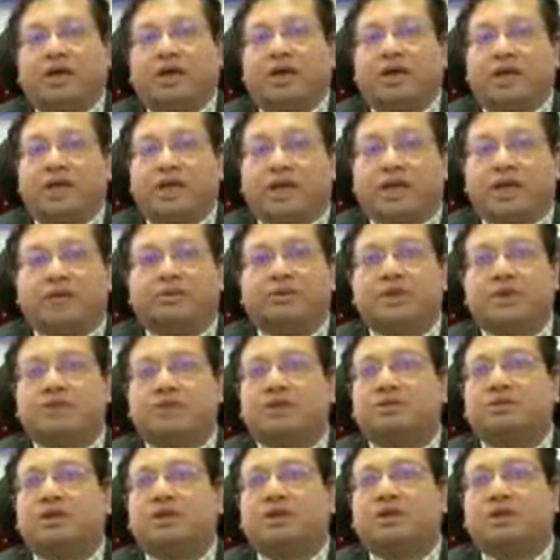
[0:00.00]
a daily
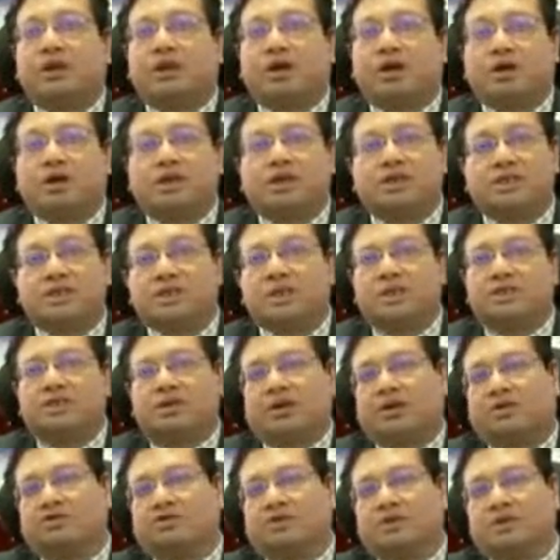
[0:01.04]
basis with all regional
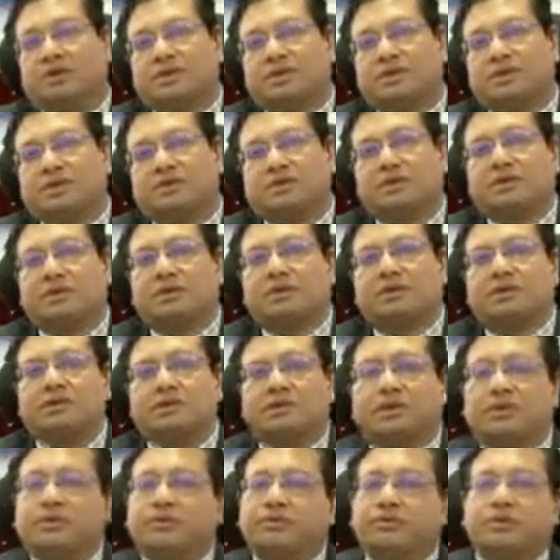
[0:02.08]
officers
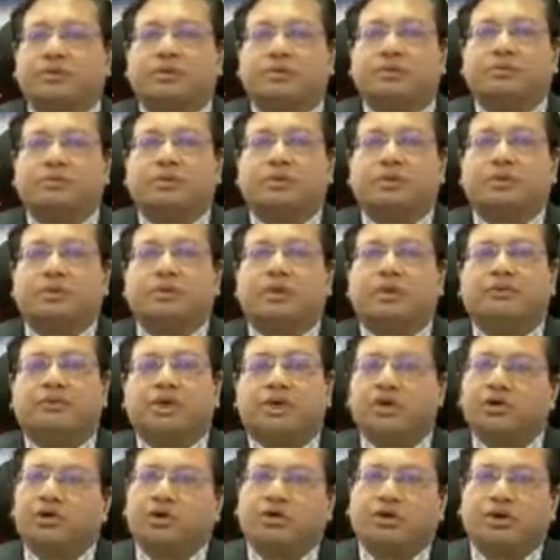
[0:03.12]
through
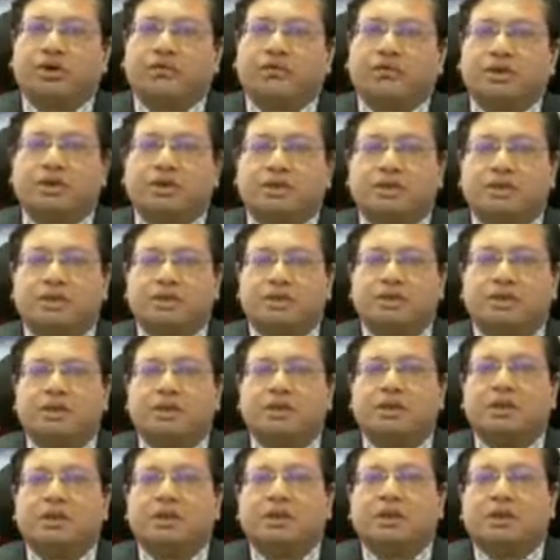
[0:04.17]
video conferencing.
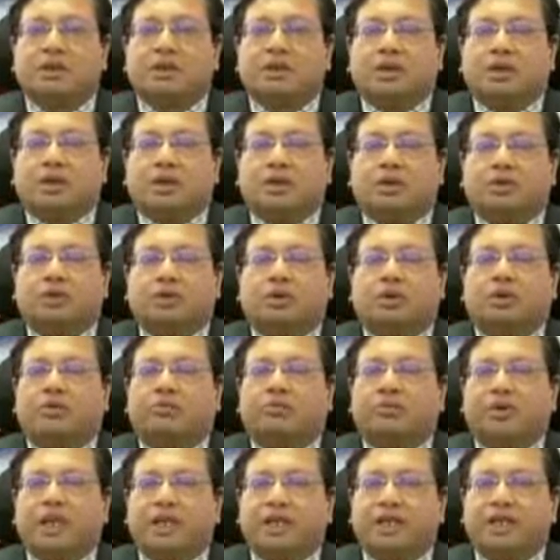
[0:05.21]
So
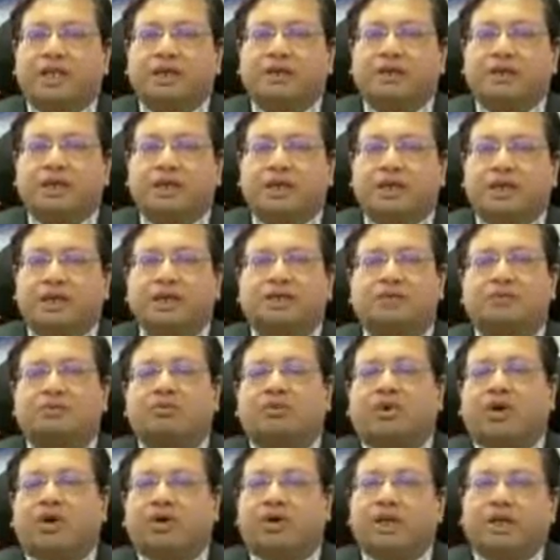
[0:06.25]
very rigorous
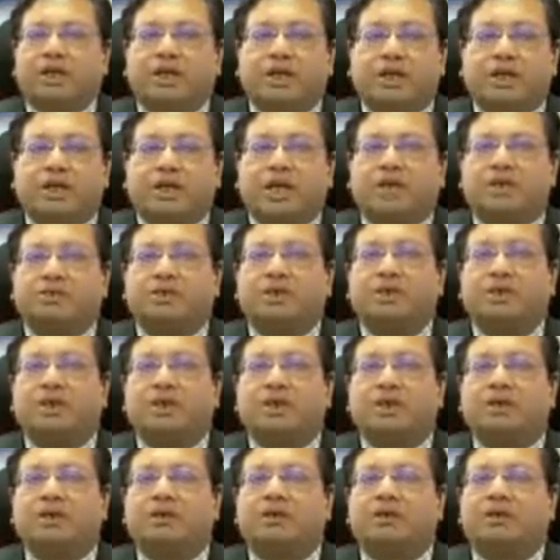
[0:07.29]
monitoring has been
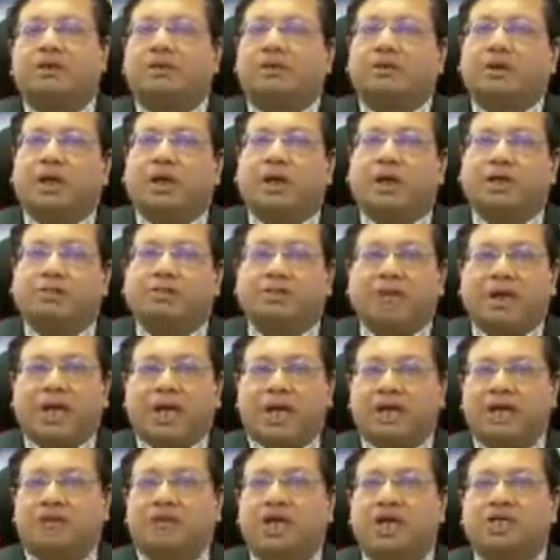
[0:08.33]
done, and
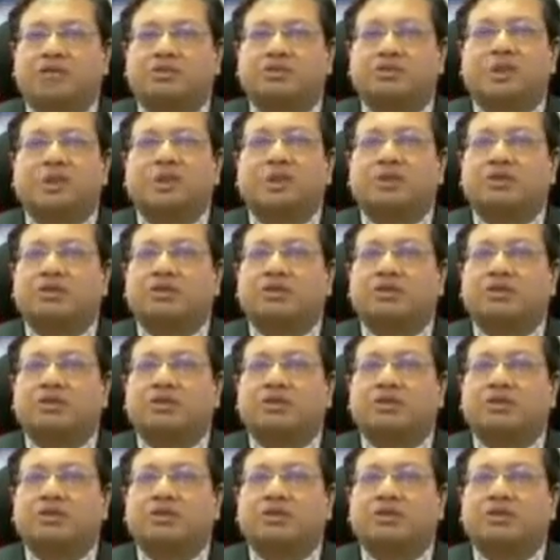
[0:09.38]
planning aspect is